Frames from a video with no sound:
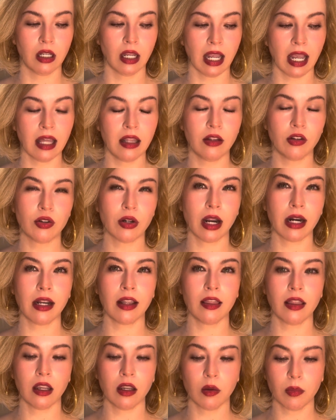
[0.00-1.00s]
and try to
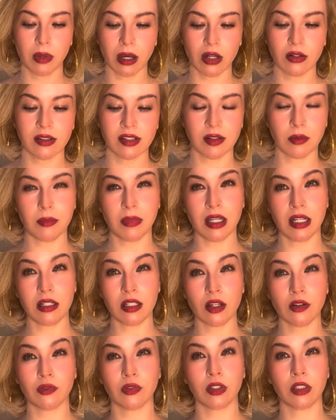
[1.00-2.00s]
think about something
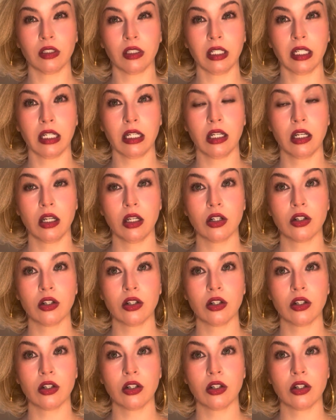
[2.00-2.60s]
differently.